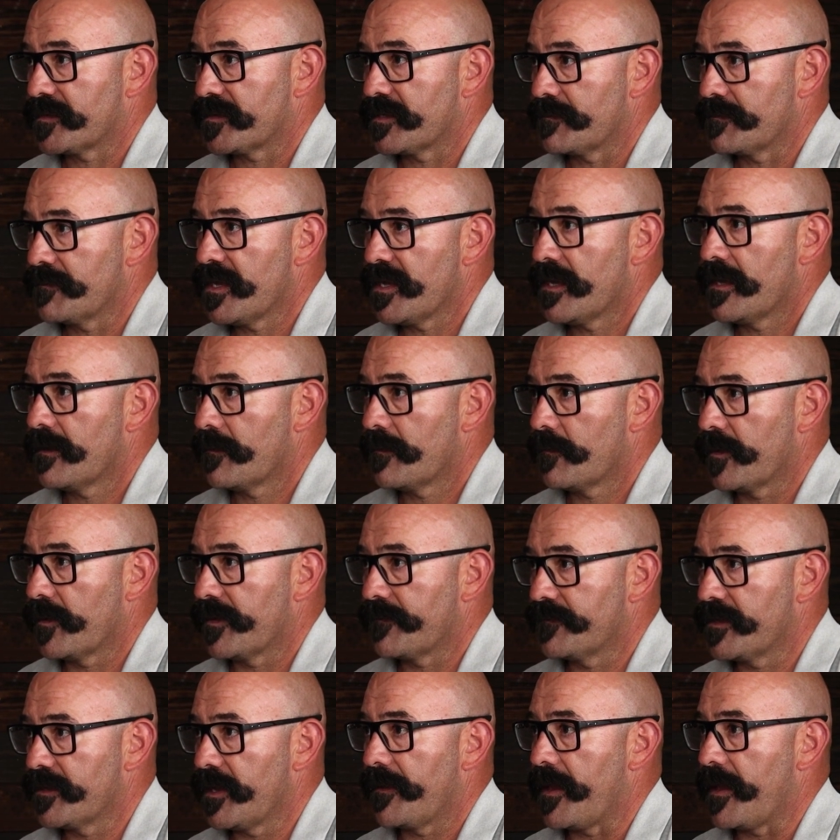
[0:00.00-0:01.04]
To me,
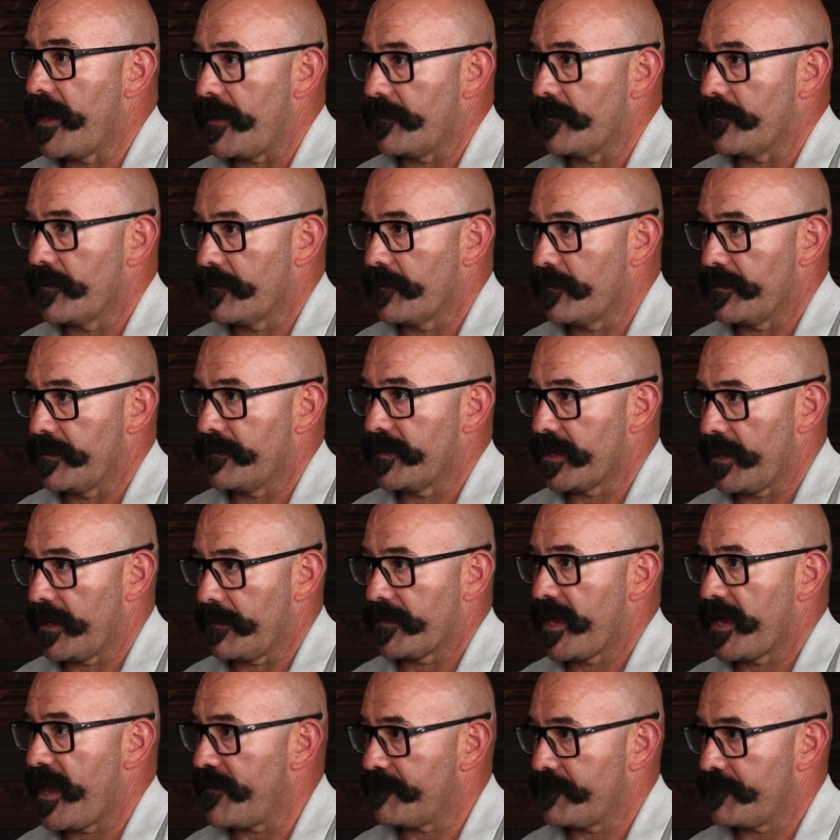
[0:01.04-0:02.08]
we've done that when we became
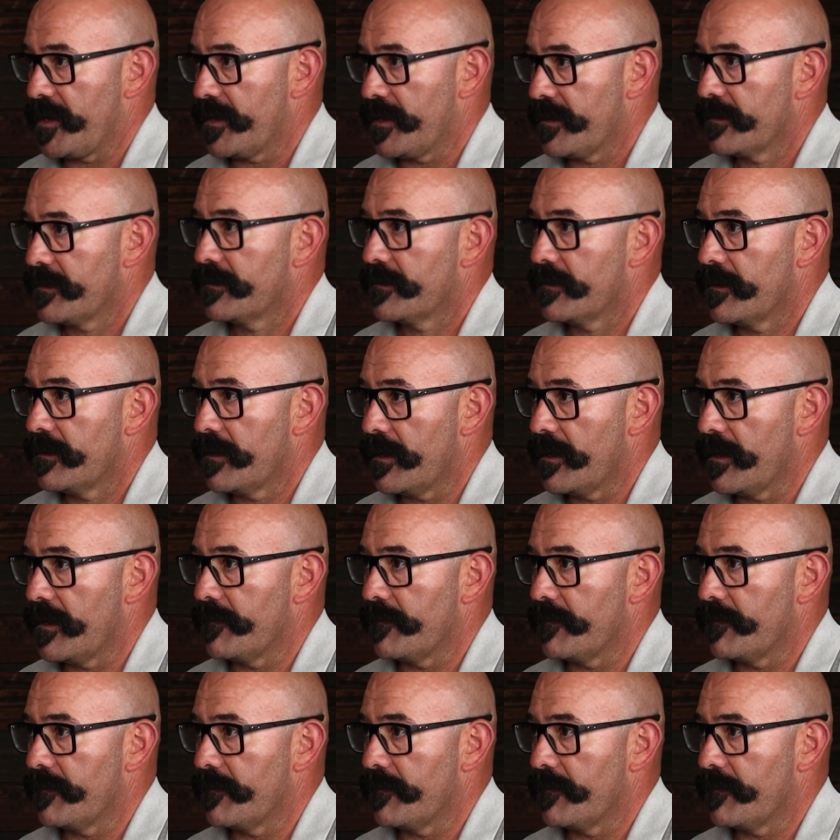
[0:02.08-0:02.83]
CAFMA.